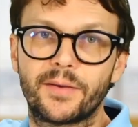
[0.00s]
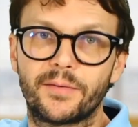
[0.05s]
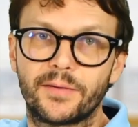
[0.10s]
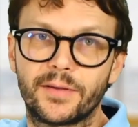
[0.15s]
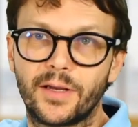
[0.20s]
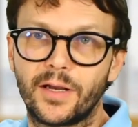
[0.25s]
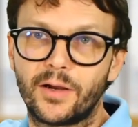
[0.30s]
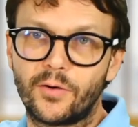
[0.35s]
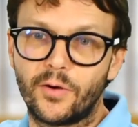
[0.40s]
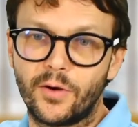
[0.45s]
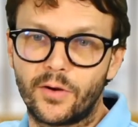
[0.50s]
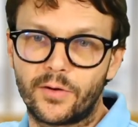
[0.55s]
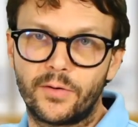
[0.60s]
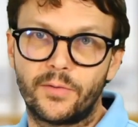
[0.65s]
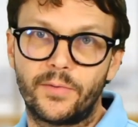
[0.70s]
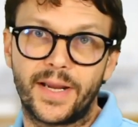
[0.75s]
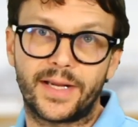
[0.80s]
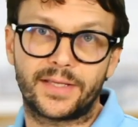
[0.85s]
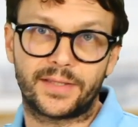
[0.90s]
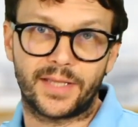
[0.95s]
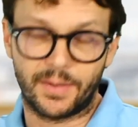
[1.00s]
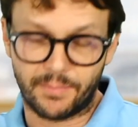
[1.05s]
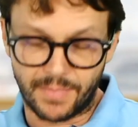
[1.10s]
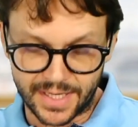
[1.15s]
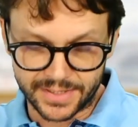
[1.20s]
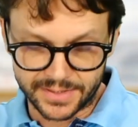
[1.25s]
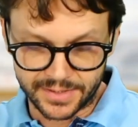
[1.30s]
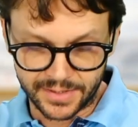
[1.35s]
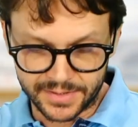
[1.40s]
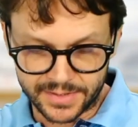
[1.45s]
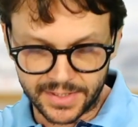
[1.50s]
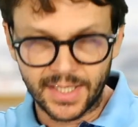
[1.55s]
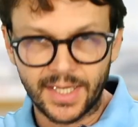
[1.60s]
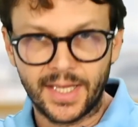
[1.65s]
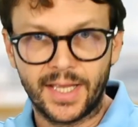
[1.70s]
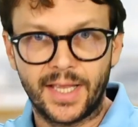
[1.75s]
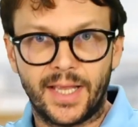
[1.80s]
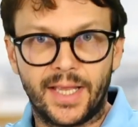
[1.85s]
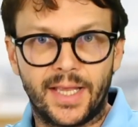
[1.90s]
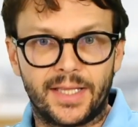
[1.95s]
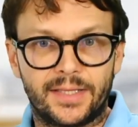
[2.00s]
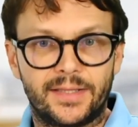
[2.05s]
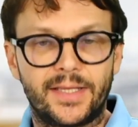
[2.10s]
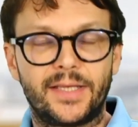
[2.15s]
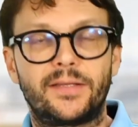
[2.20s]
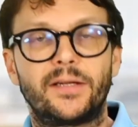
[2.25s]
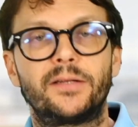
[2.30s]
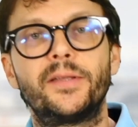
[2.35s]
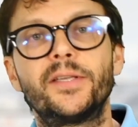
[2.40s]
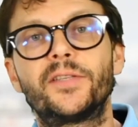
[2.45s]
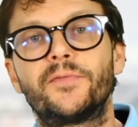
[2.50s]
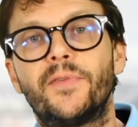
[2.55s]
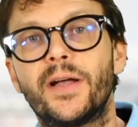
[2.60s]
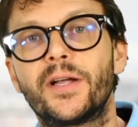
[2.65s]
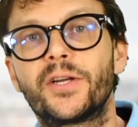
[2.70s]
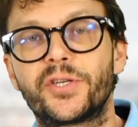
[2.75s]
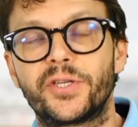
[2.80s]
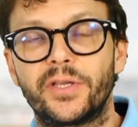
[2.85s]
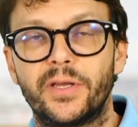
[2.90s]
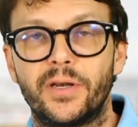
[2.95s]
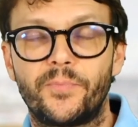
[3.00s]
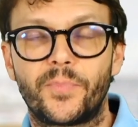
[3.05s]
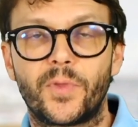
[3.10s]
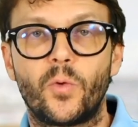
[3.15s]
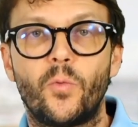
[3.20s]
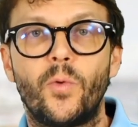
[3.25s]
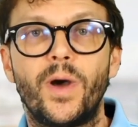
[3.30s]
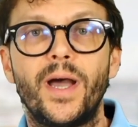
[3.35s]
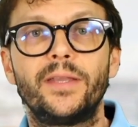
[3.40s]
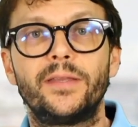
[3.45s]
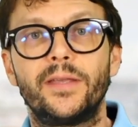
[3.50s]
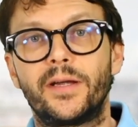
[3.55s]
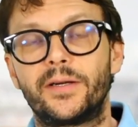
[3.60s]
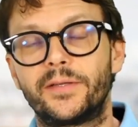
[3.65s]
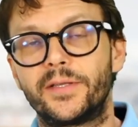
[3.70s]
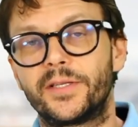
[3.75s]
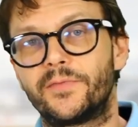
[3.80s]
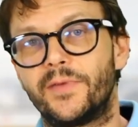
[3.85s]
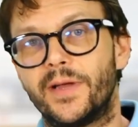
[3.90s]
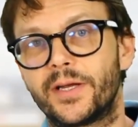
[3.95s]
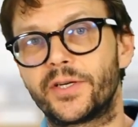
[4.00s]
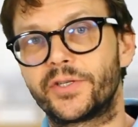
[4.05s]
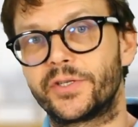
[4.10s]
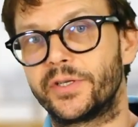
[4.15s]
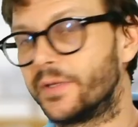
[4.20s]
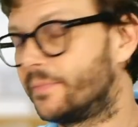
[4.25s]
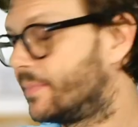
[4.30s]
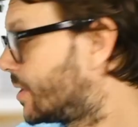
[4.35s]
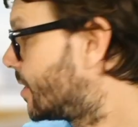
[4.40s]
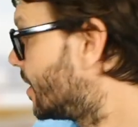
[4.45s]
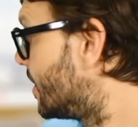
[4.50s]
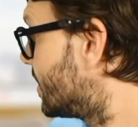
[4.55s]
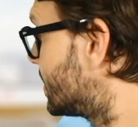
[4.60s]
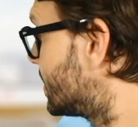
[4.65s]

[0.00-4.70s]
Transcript: or recti muscles that are dysfunctional. Why they are dysfunctional? Because